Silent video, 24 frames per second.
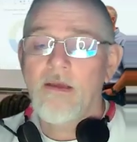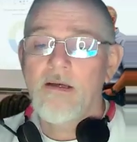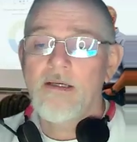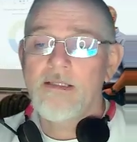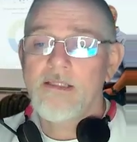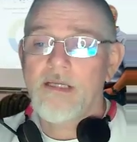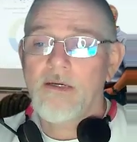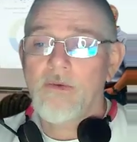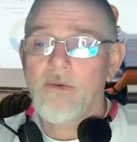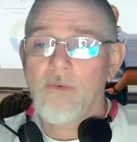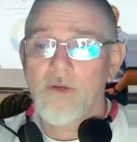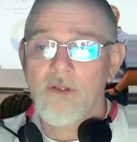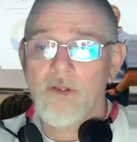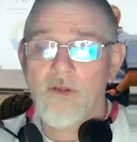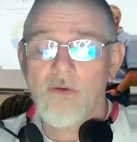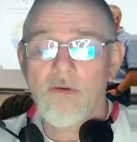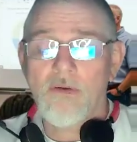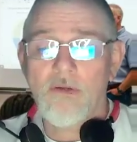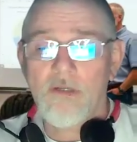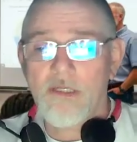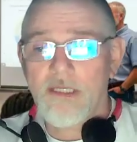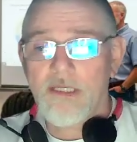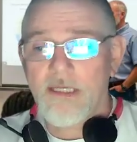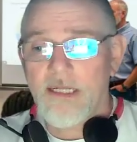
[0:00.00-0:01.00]
So when you're
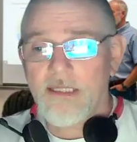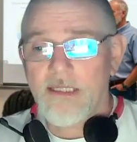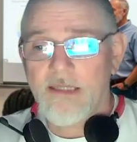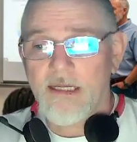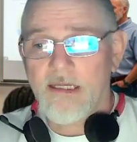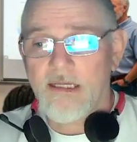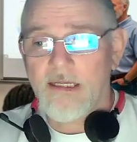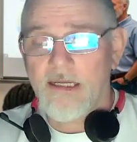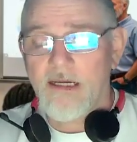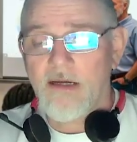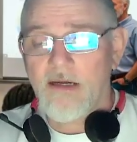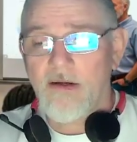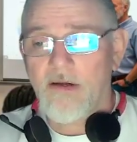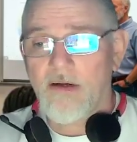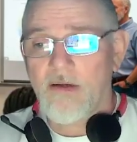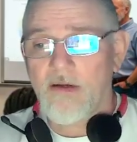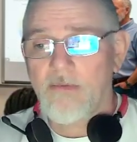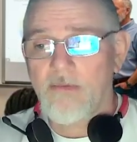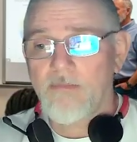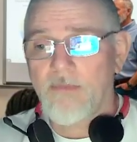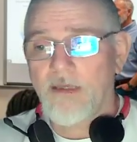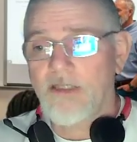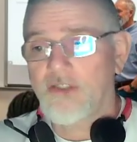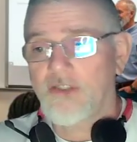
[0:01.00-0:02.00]
looking at that carrier,
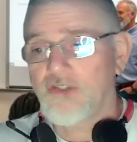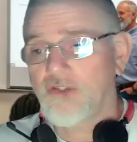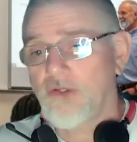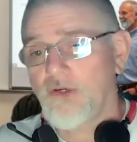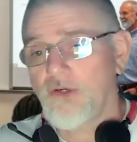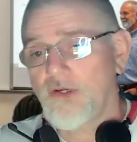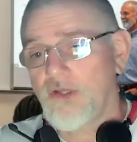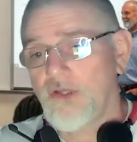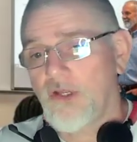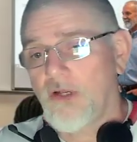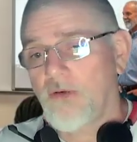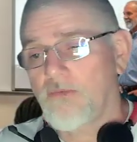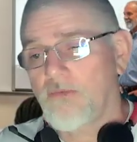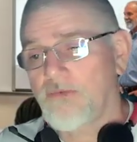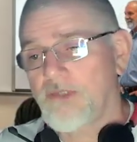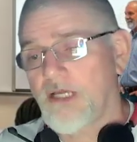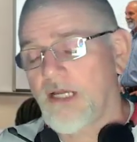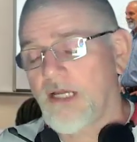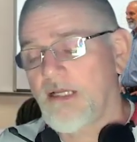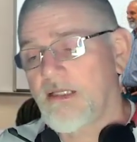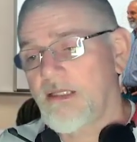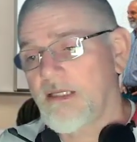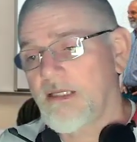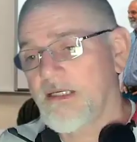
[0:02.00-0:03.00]
make sure you don't
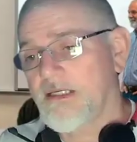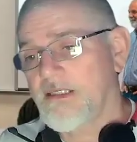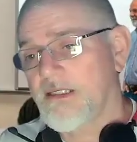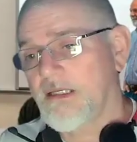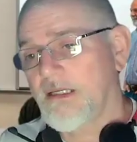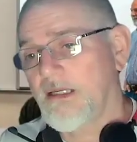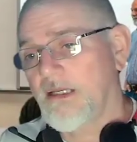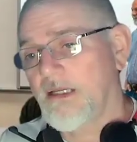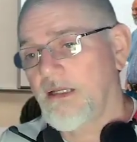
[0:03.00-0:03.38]
take this